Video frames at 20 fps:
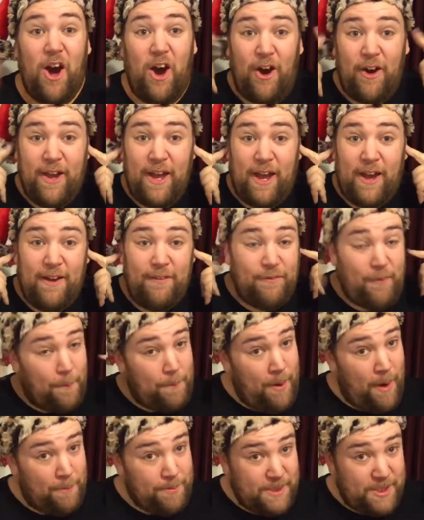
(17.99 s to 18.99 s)
I have
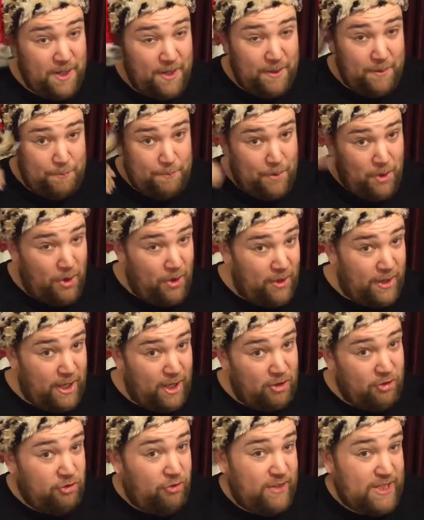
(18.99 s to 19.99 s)
popped on
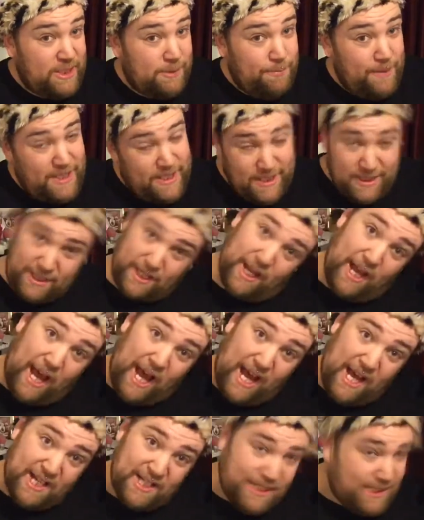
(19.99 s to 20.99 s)
my Christmas
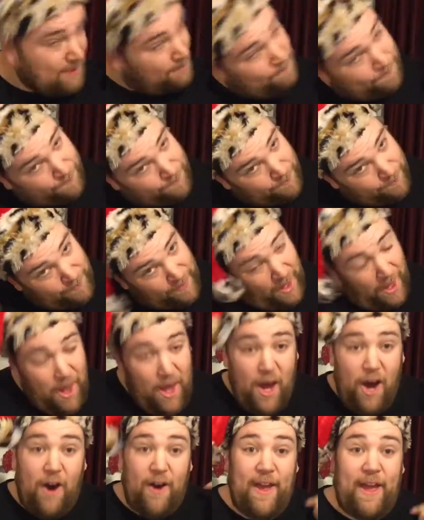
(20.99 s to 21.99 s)
hat.
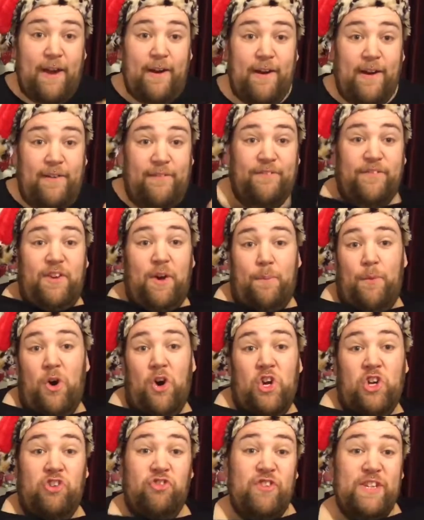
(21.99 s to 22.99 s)
I have got
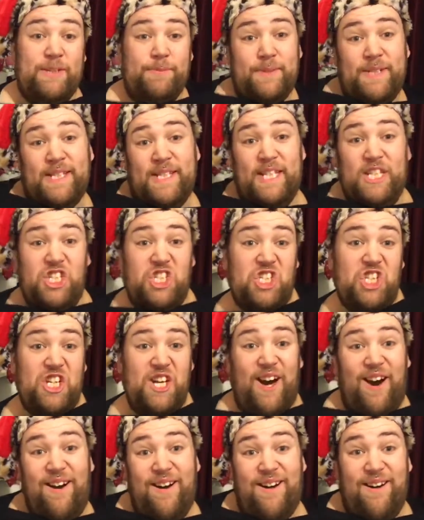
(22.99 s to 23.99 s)
my Christmas
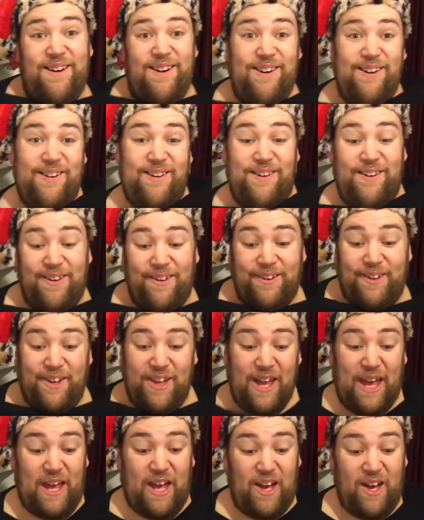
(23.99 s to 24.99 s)
t-shirt on.
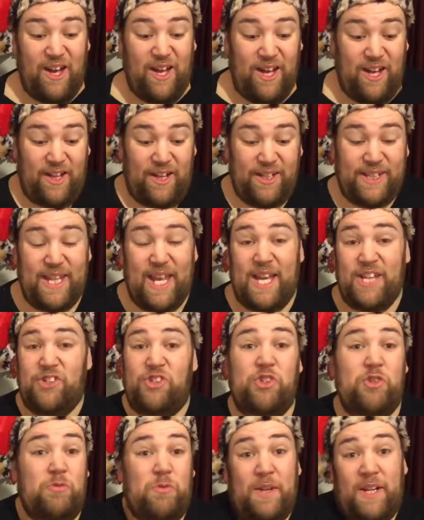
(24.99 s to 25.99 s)

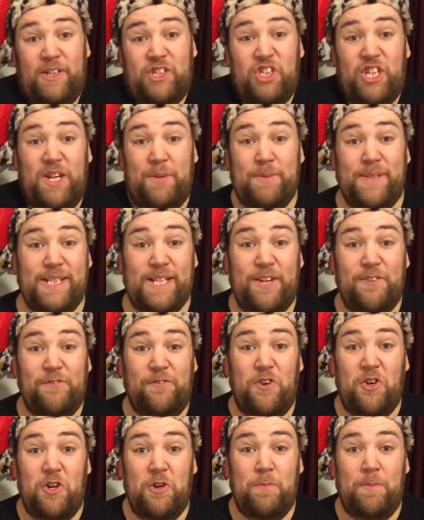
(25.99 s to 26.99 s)
Yes, just want to cheer
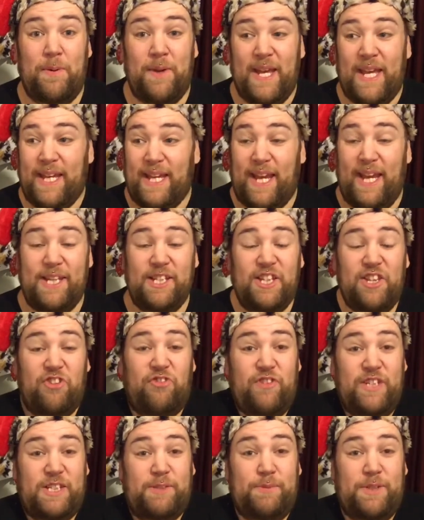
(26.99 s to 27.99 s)
myself up. Get into the
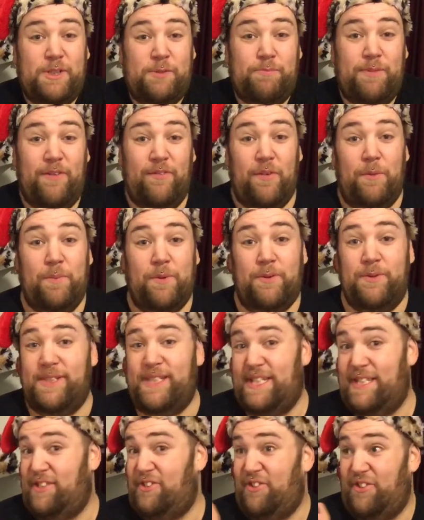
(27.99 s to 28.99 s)
Christmas spirit because
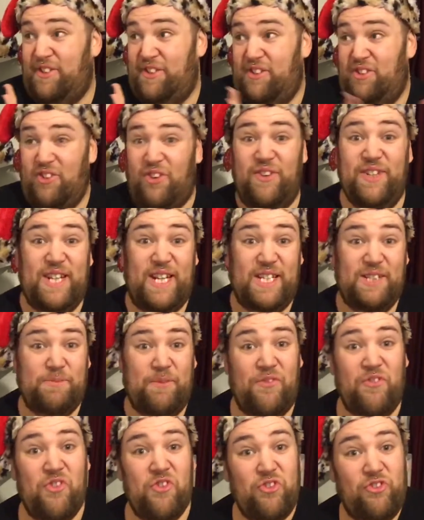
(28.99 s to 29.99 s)
there's like 9 days
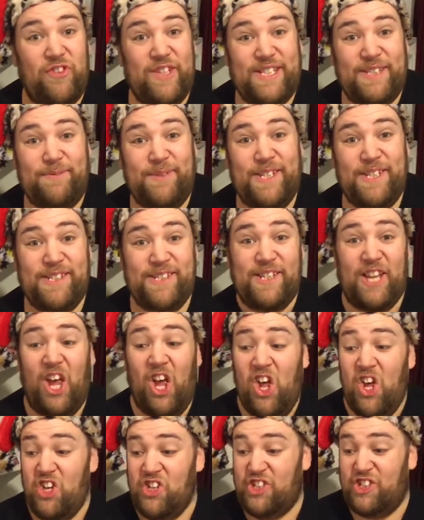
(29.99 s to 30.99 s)
before Christmas.
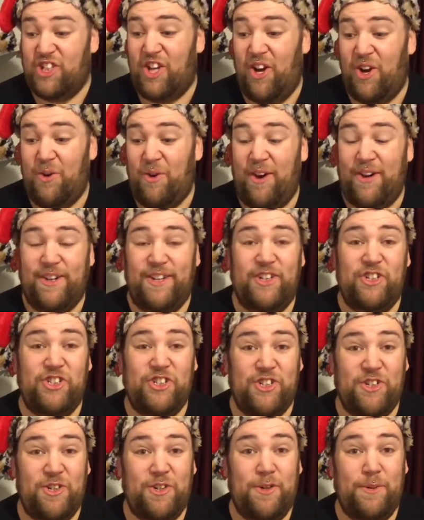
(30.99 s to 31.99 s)
So I'm going to
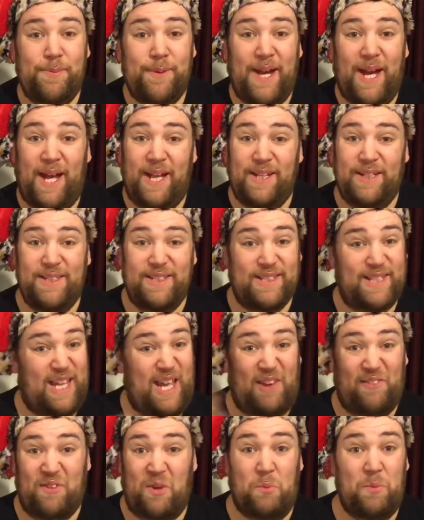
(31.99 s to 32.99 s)
shut up and
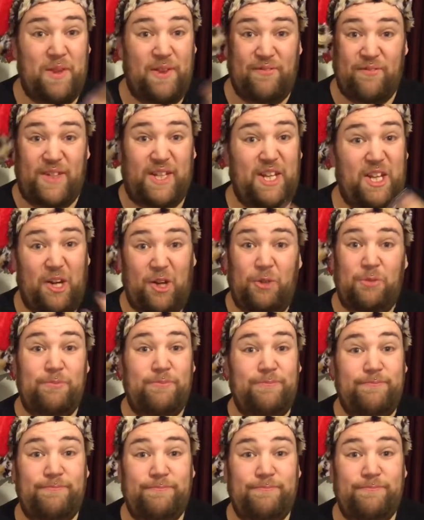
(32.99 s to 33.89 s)
carry on with the video.